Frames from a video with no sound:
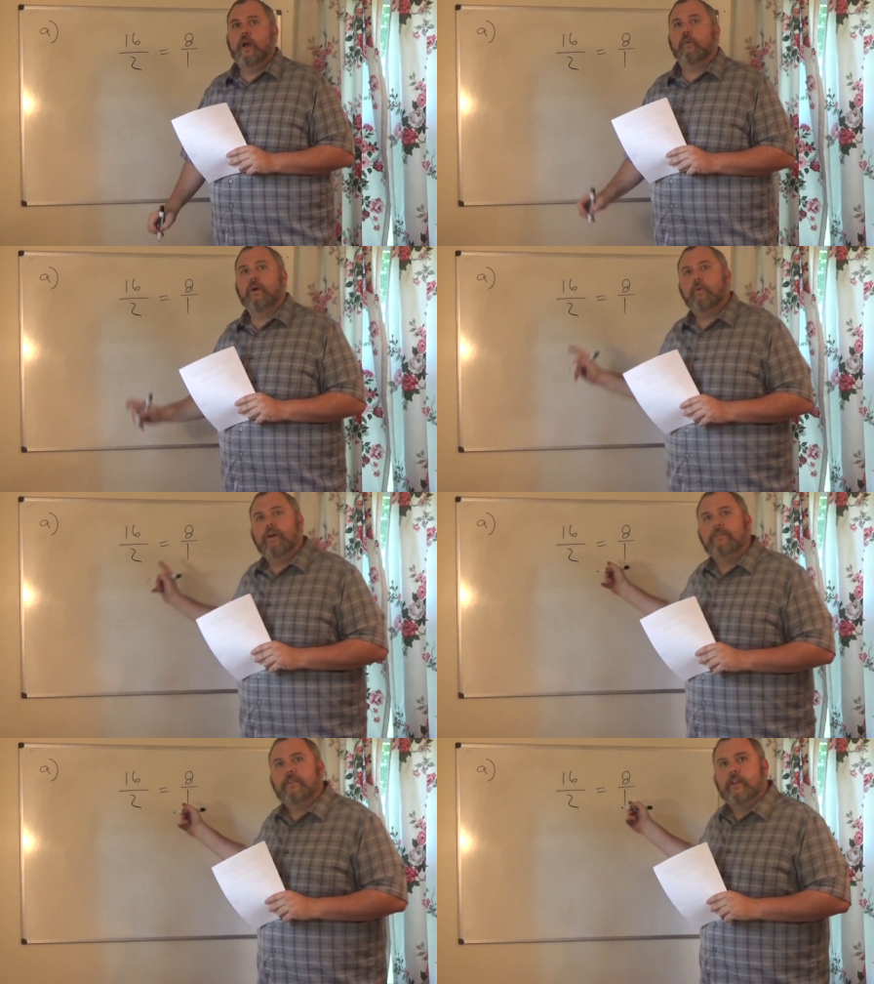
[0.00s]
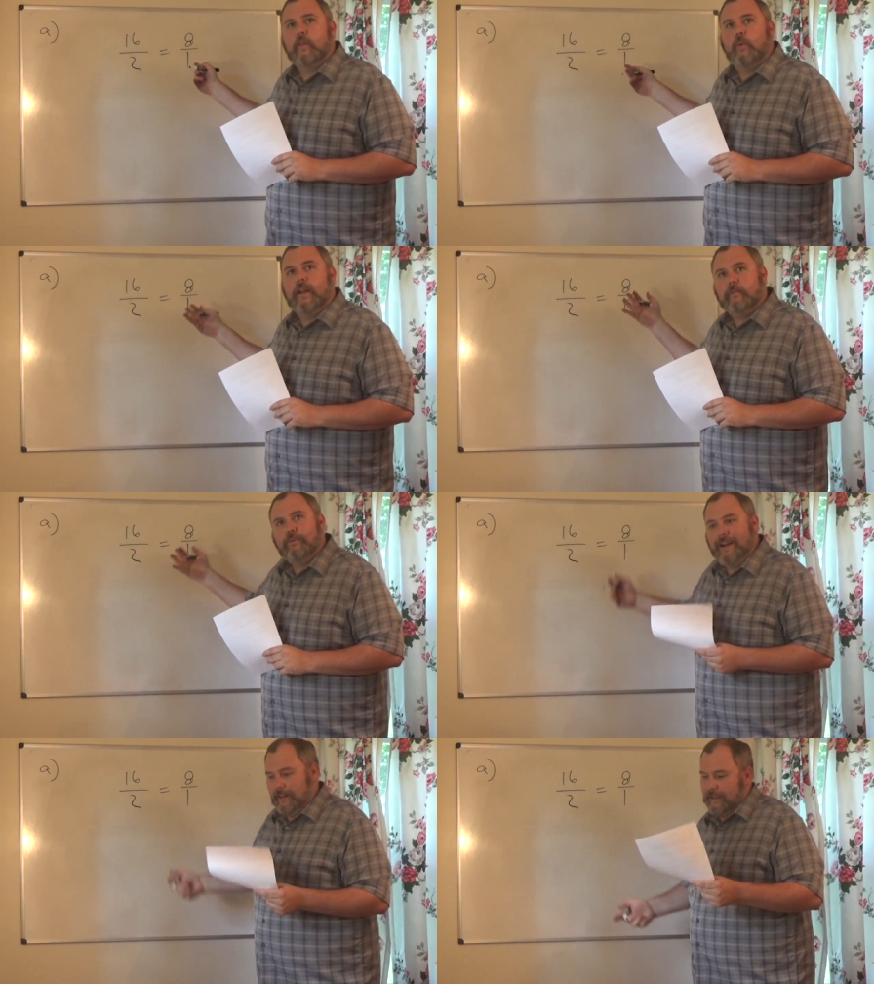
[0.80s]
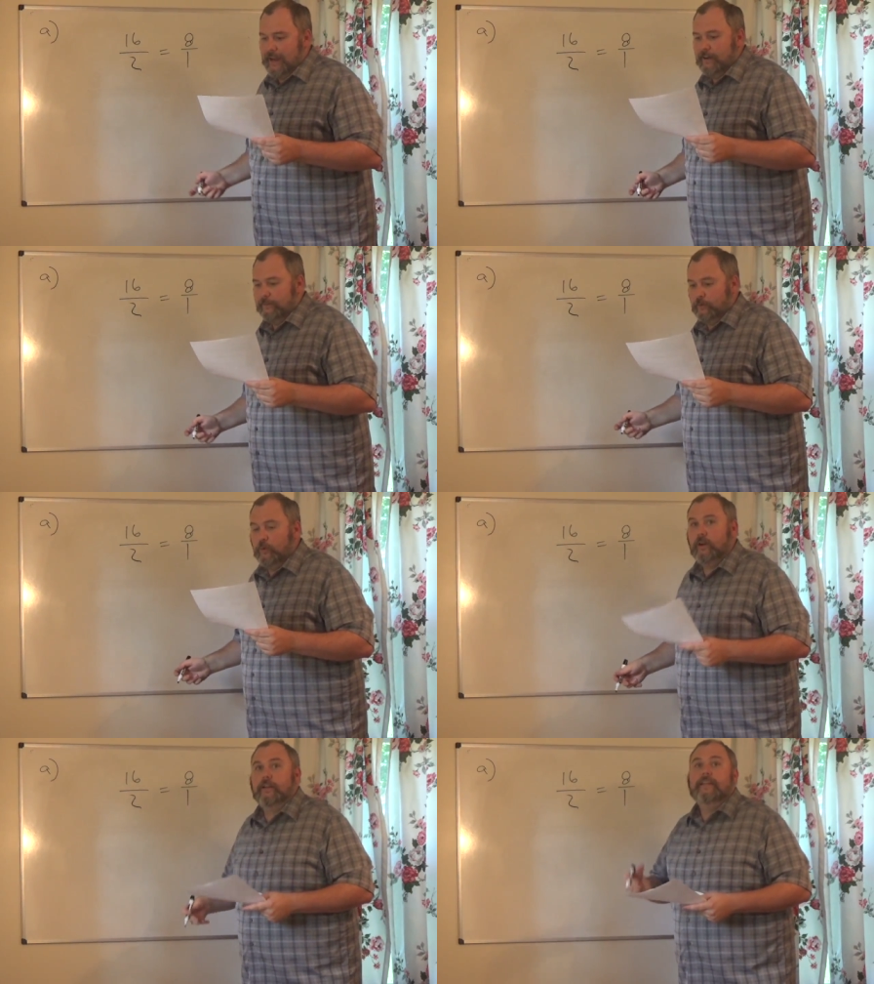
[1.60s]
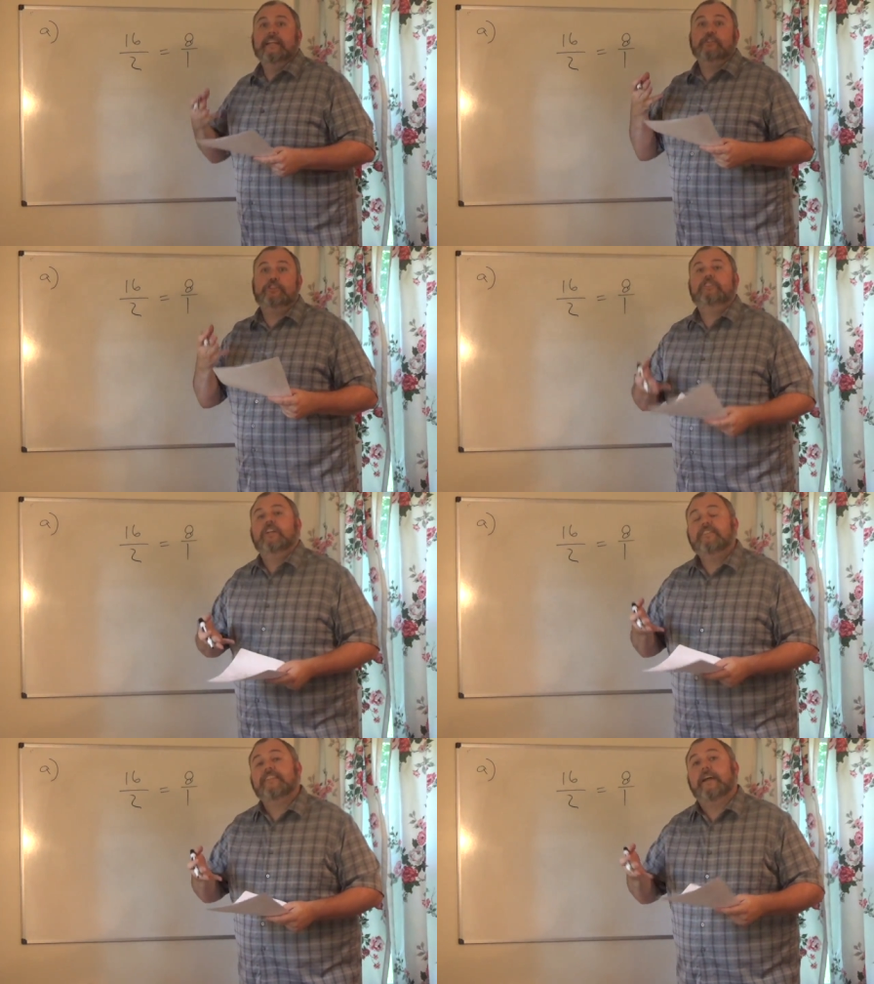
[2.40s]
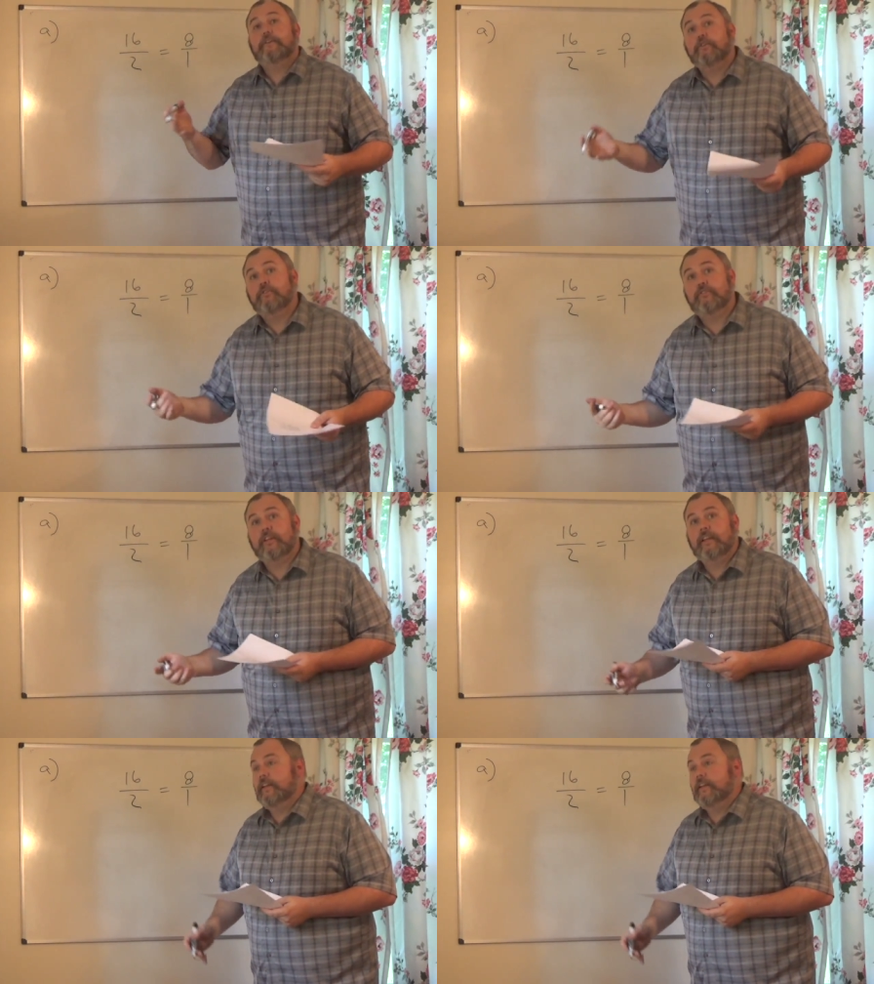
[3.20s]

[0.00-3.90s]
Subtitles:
Well, what's another way of writing 8 over 1? Just like you see